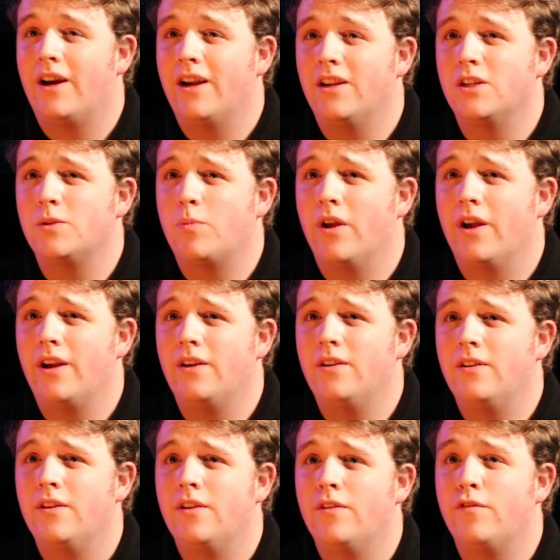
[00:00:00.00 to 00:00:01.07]
lighting display
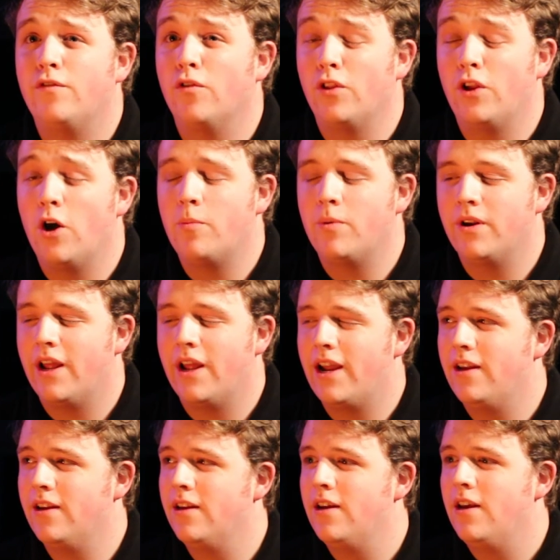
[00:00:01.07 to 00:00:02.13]
for the open day.